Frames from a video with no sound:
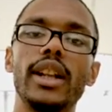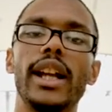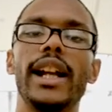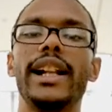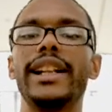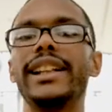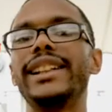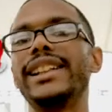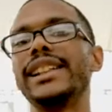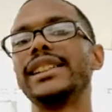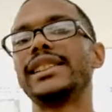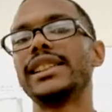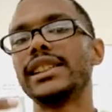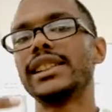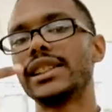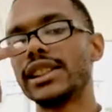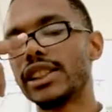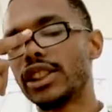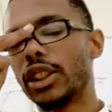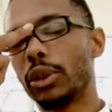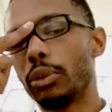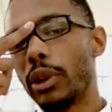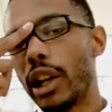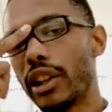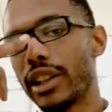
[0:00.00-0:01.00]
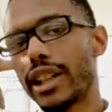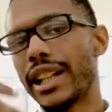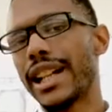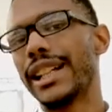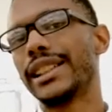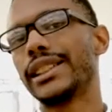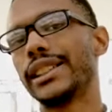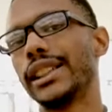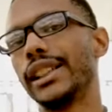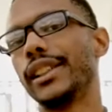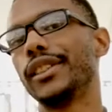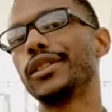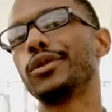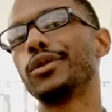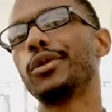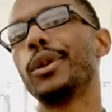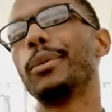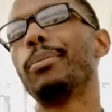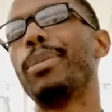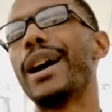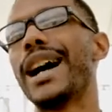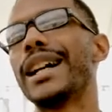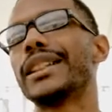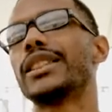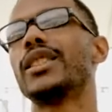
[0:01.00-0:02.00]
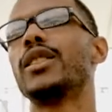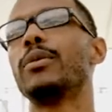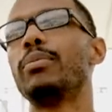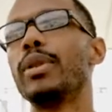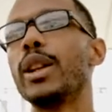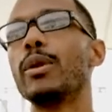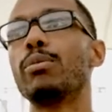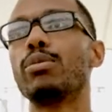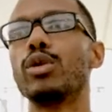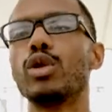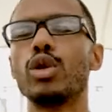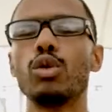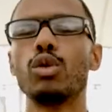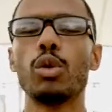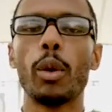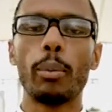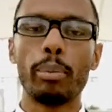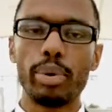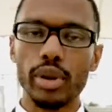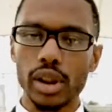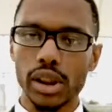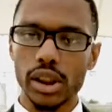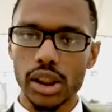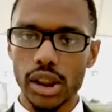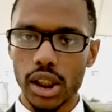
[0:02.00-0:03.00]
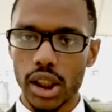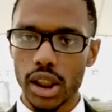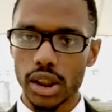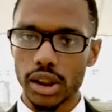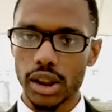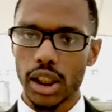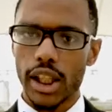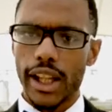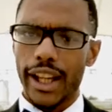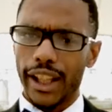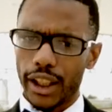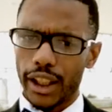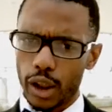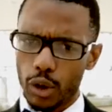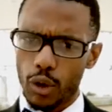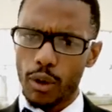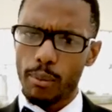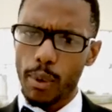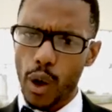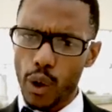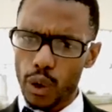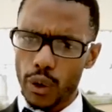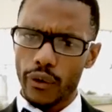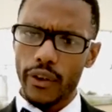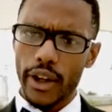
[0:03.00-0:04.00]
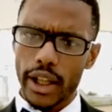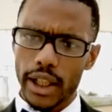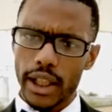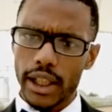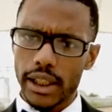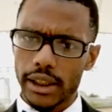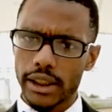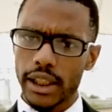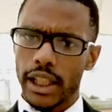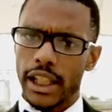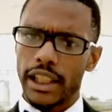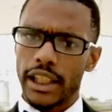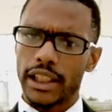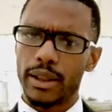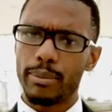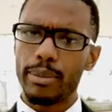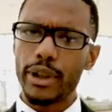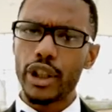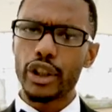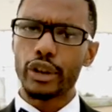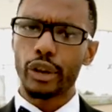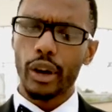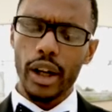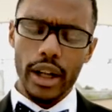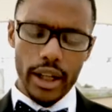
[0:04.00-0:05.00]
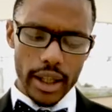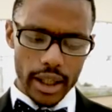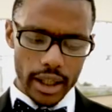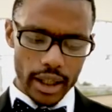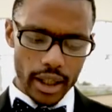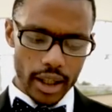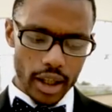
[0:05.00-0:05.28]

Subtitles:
In addition to surrounding ourselves with positive people who will push us and who will motivate us to be great,